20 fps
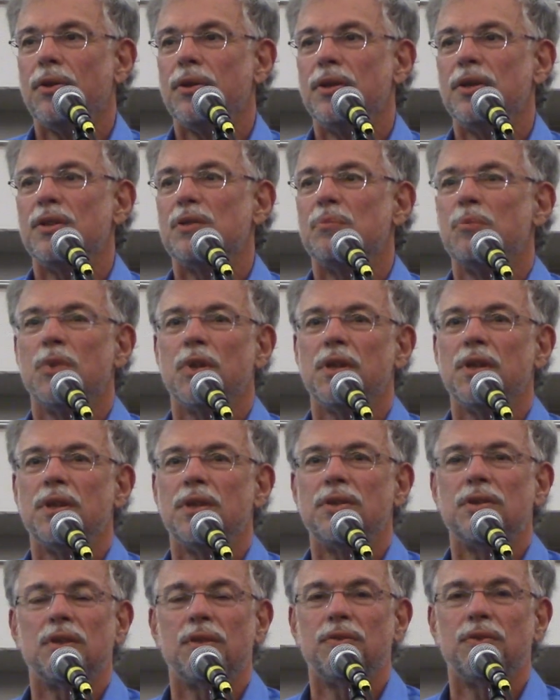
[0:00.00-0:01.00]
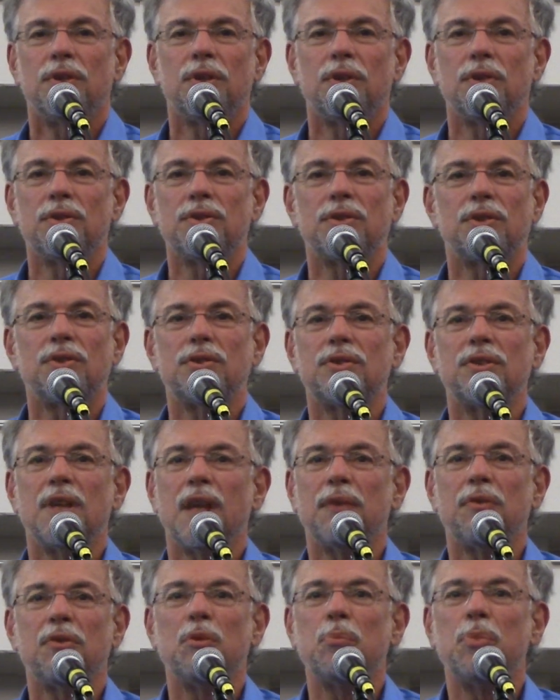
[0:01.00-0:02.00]
these millions of years, there's
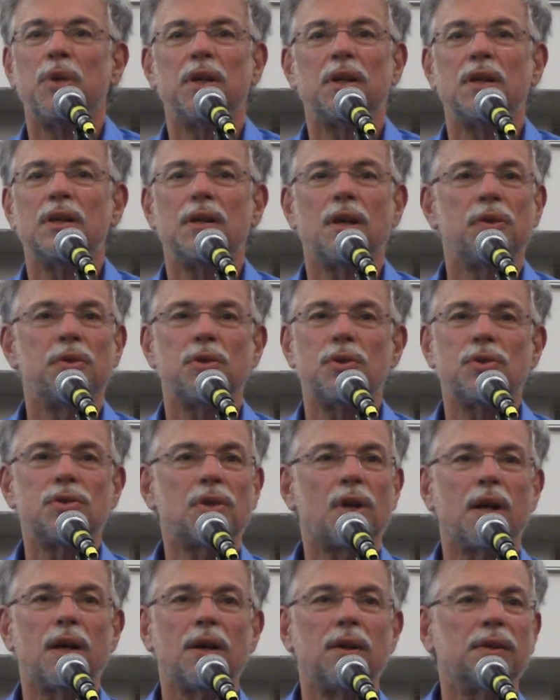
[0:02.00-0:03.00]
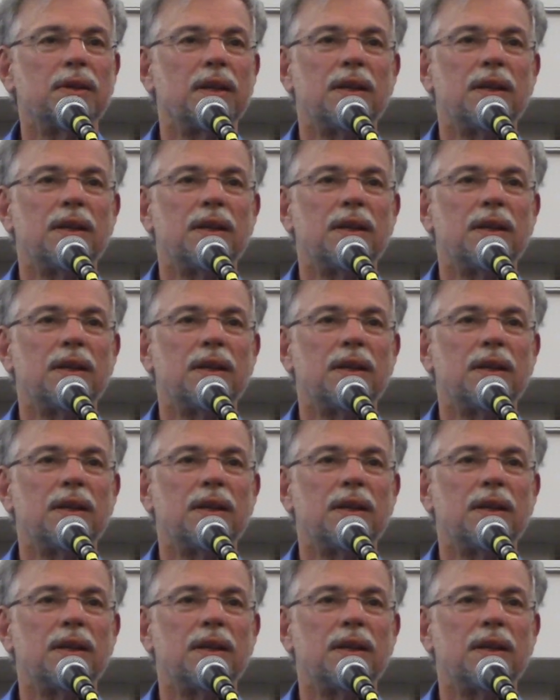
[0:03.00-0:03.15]
never been another child